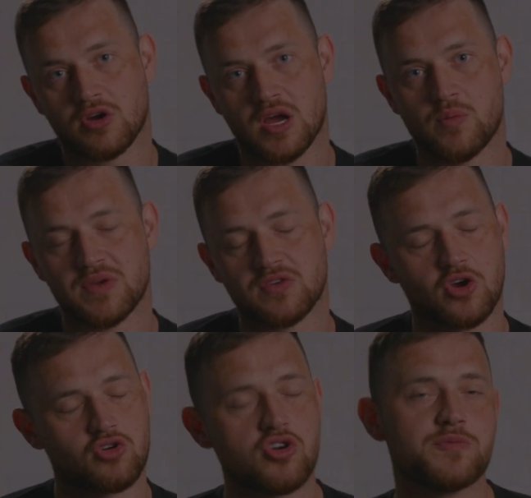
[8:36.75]
And we took a
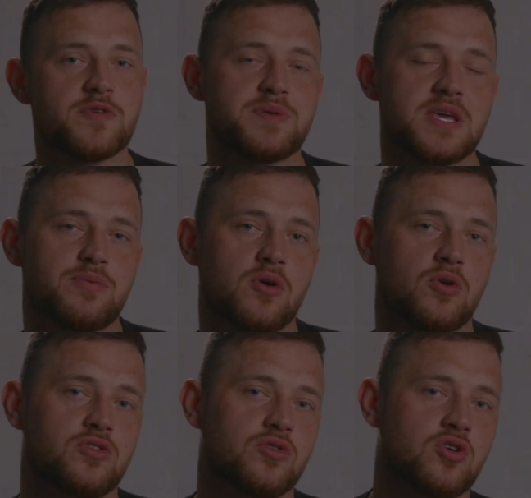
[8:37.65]
group of people to
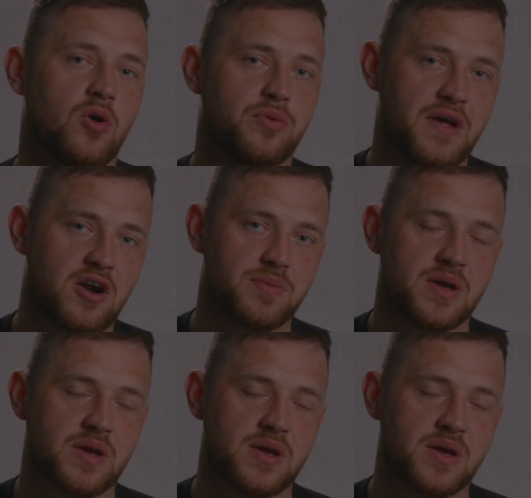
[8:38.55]
do cold therapy,